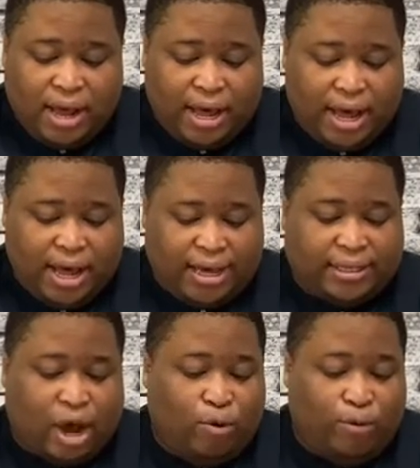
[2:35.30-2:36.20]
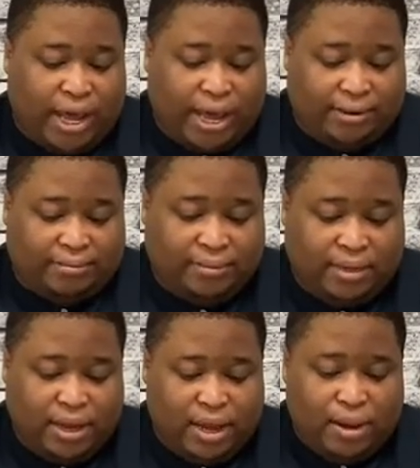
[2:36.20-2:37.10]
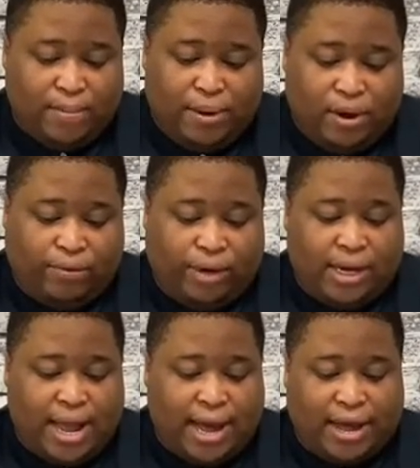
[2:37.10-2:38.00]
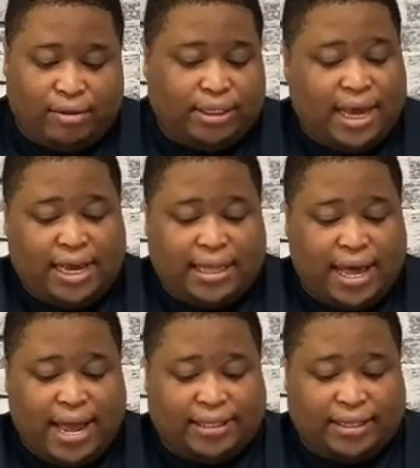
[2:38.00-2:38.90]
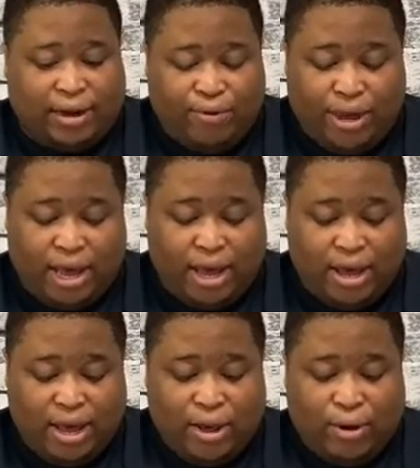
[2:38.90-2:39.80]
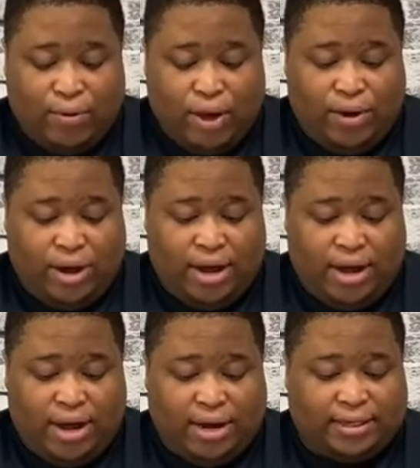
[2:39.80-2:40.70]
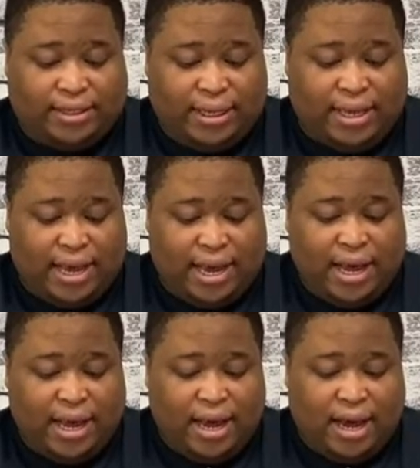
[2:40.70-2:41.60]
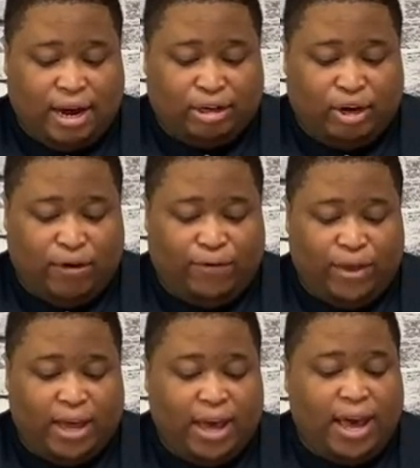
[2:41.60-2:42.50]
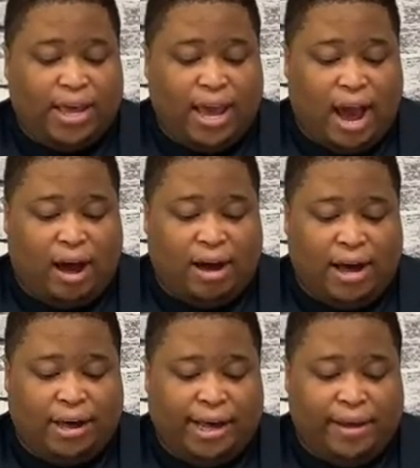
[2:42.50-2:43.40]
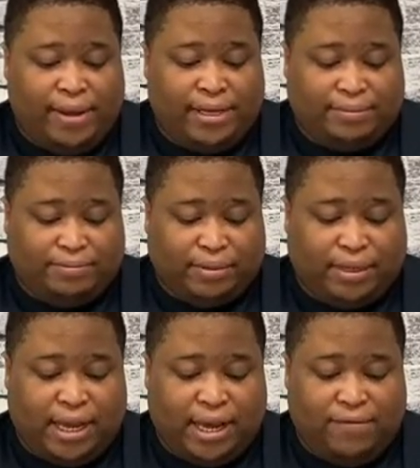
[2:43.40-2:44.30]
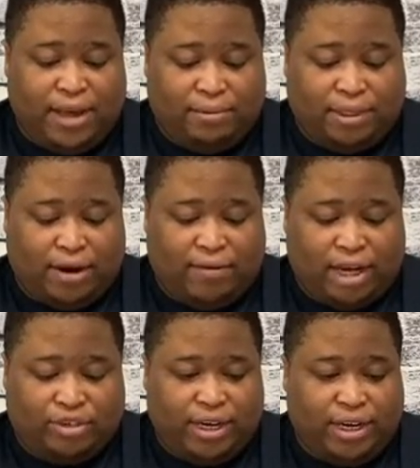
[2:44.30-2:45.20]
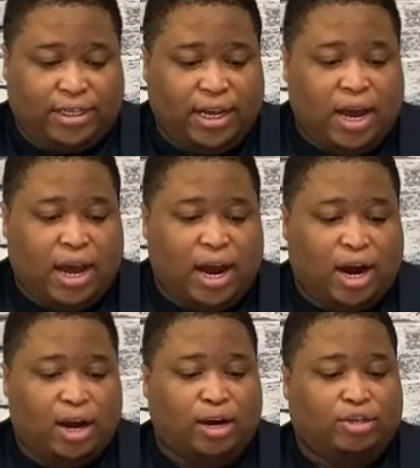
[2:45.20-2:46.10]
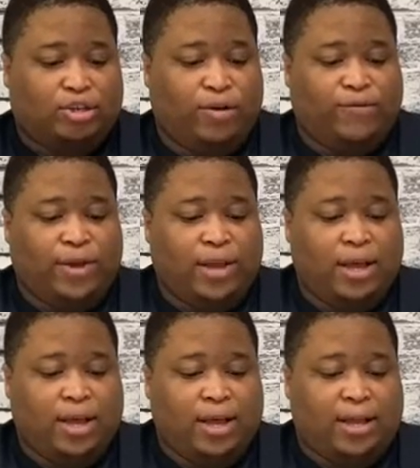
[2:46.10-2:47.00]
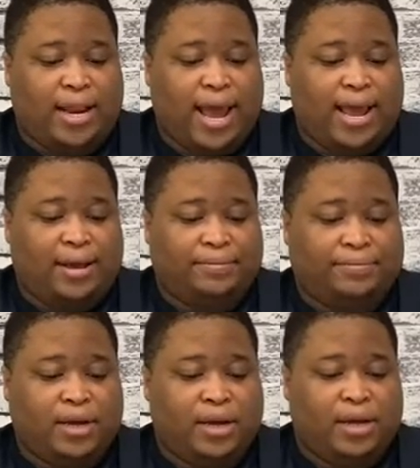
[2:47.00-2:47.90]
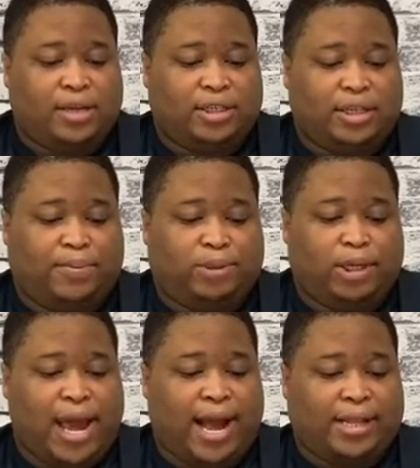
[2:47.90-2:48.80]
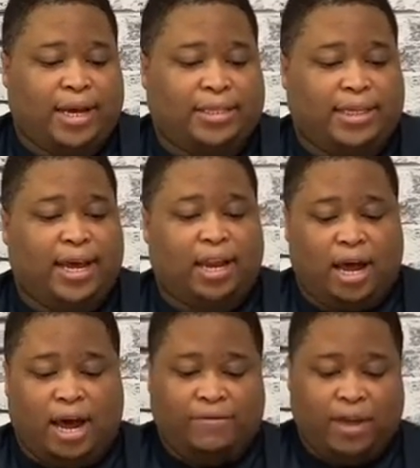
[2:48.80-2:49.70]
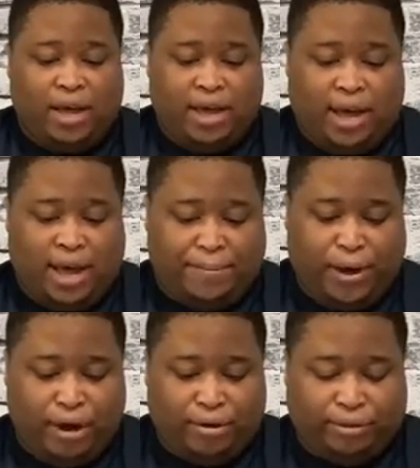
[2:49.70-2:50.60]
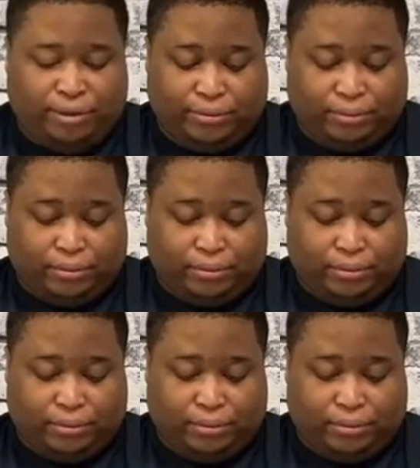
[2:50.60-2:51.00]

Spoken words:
is a win. But we not going to take that as no win. We want her to get her trophy. Y'all, Emmys, give MJ Rodriguez her trophy. Now, she acted her tail off in Pose.